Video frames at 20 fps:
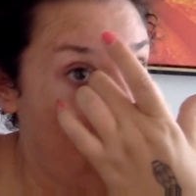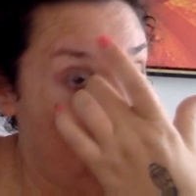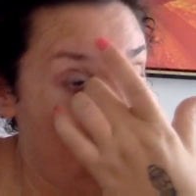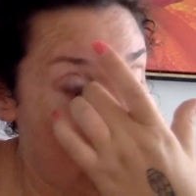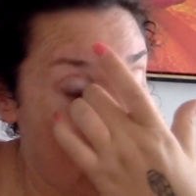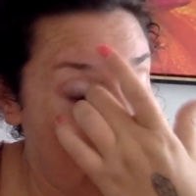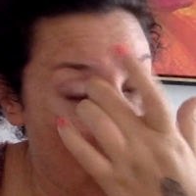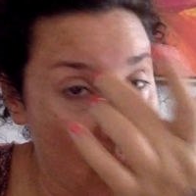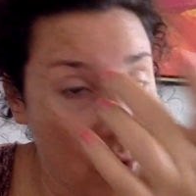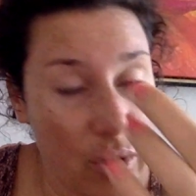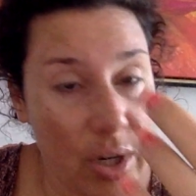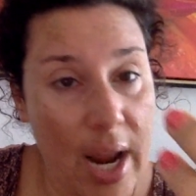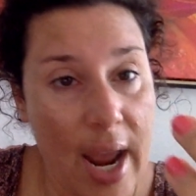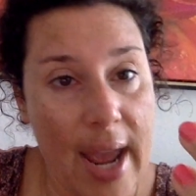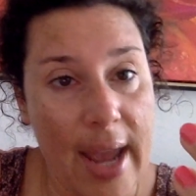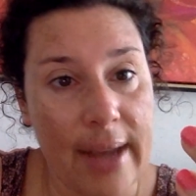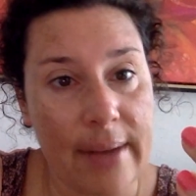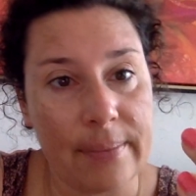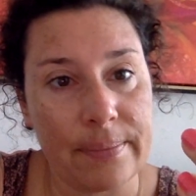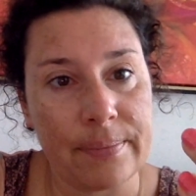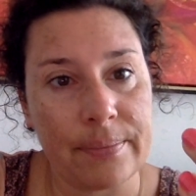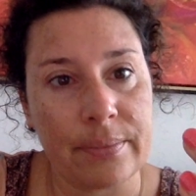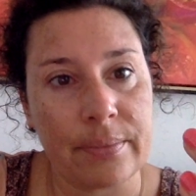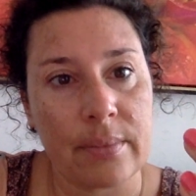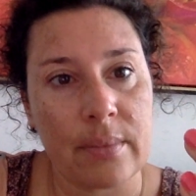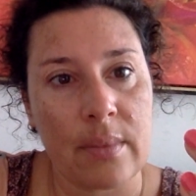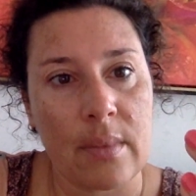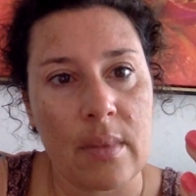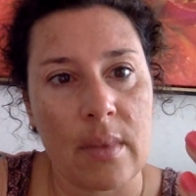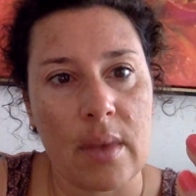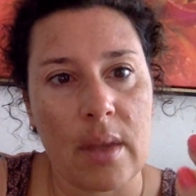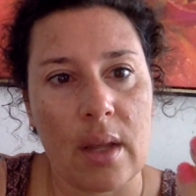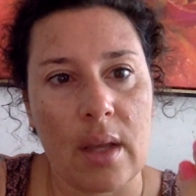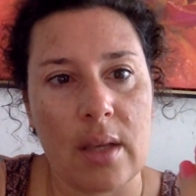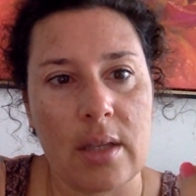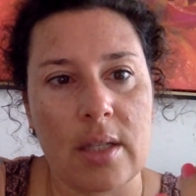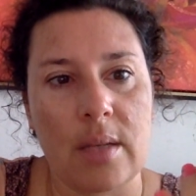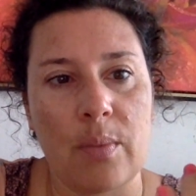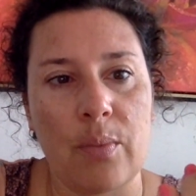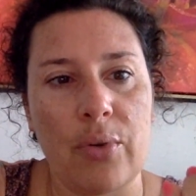of yesterday,
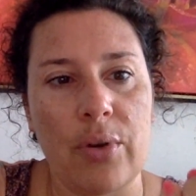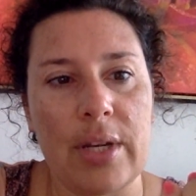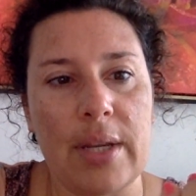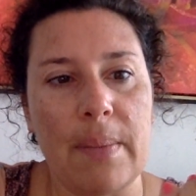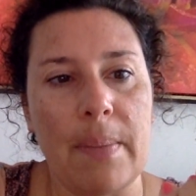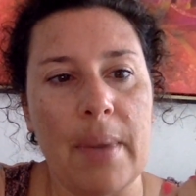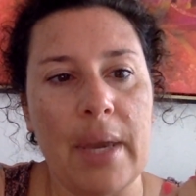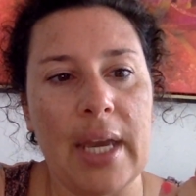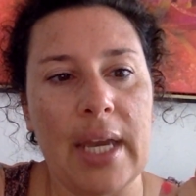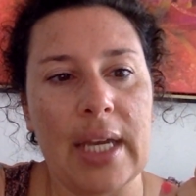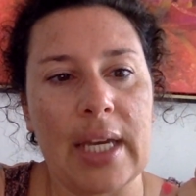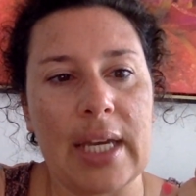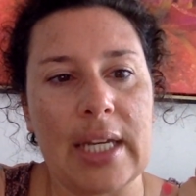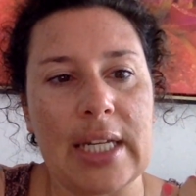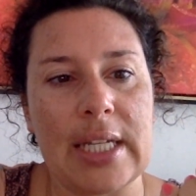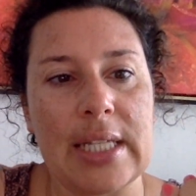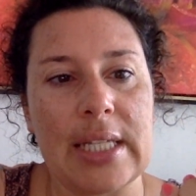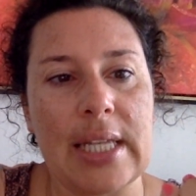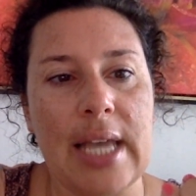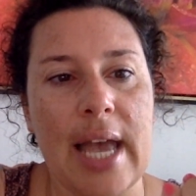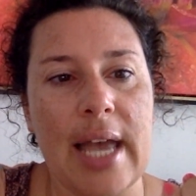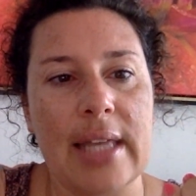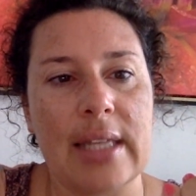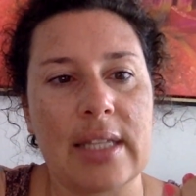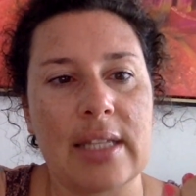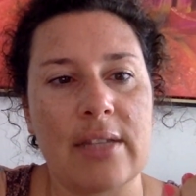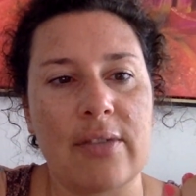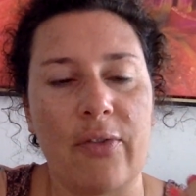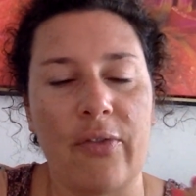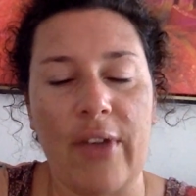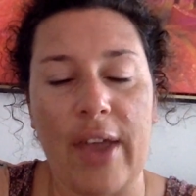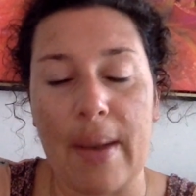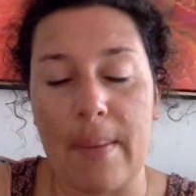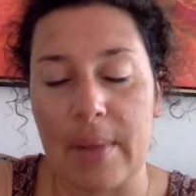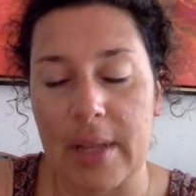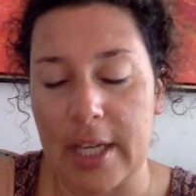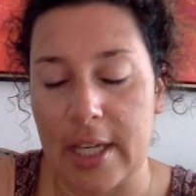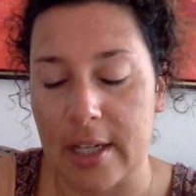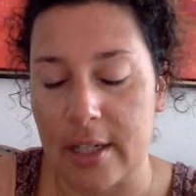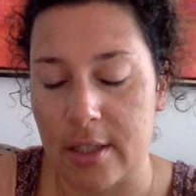some pretty big and intense
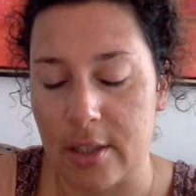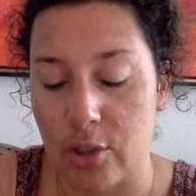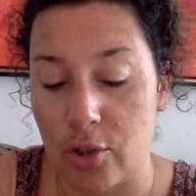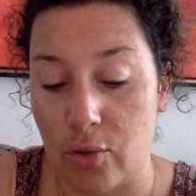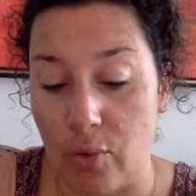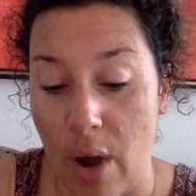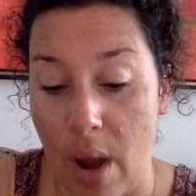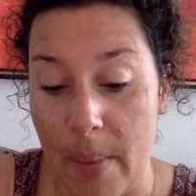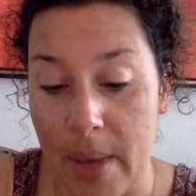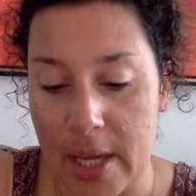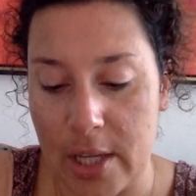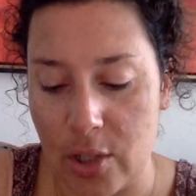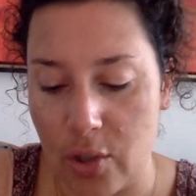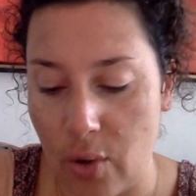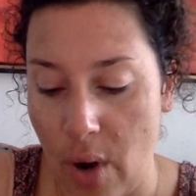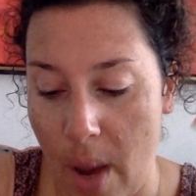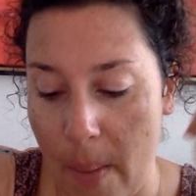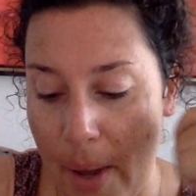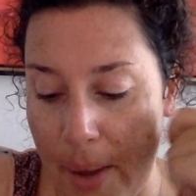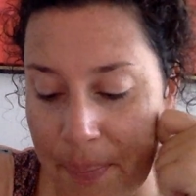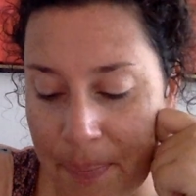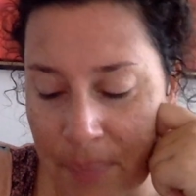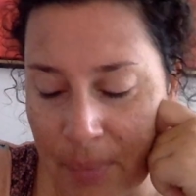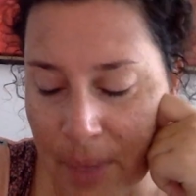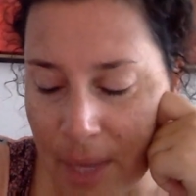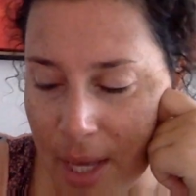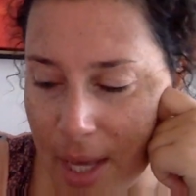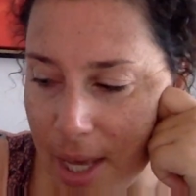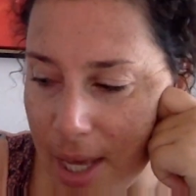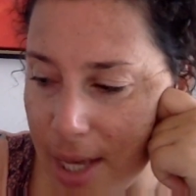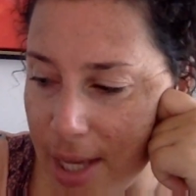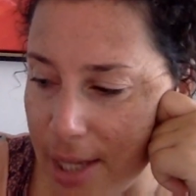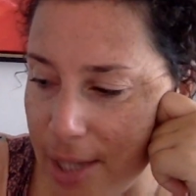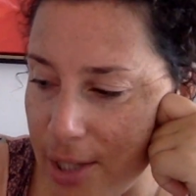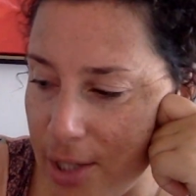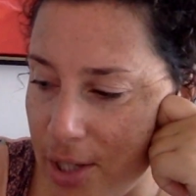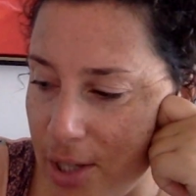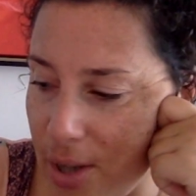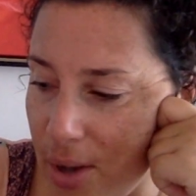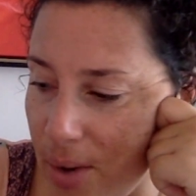family drama and trauma.
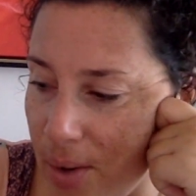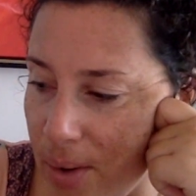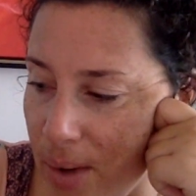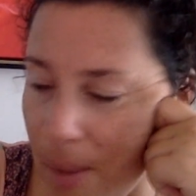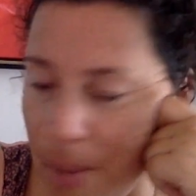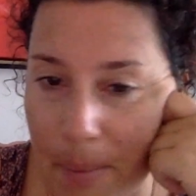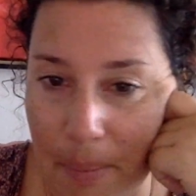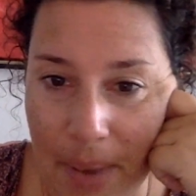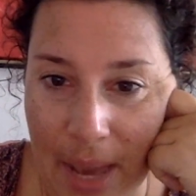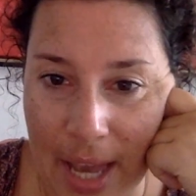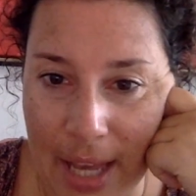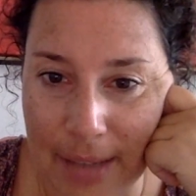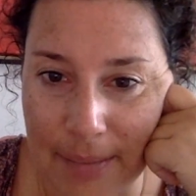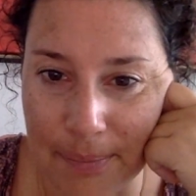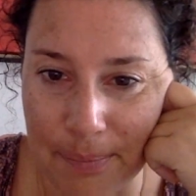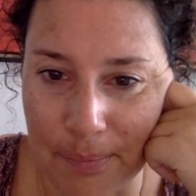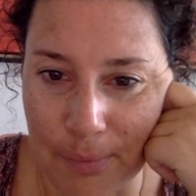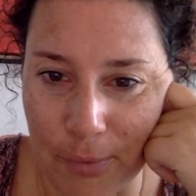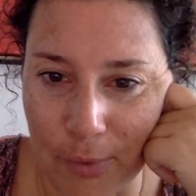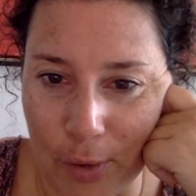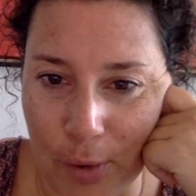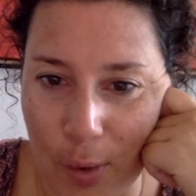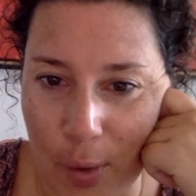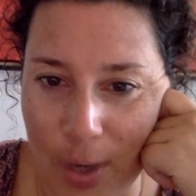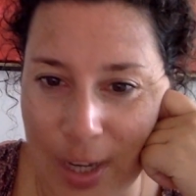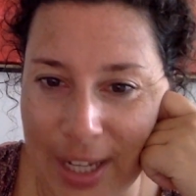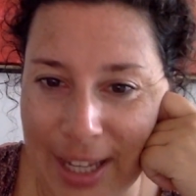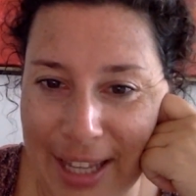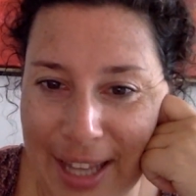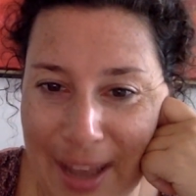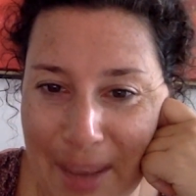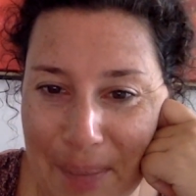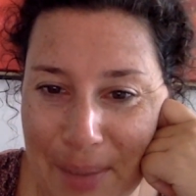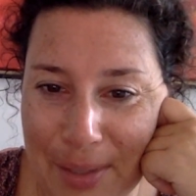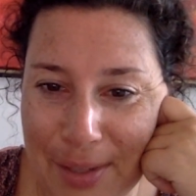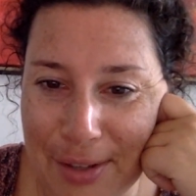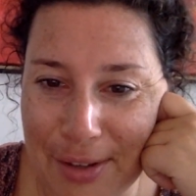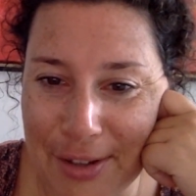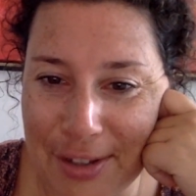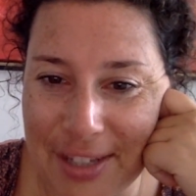So I'm in bed recording the
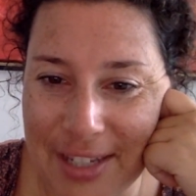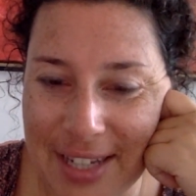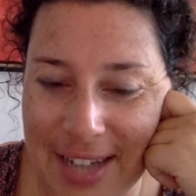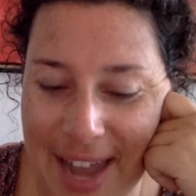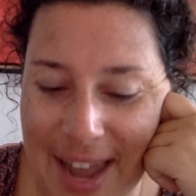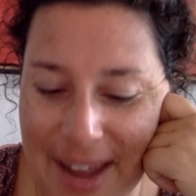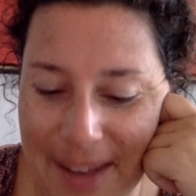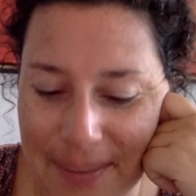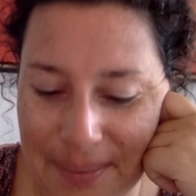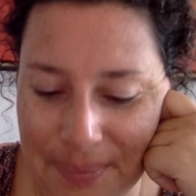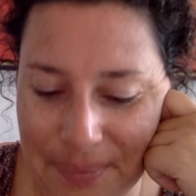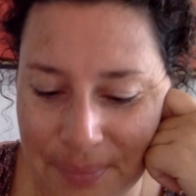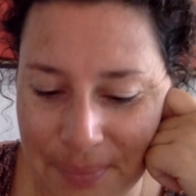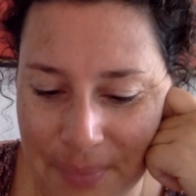episode today,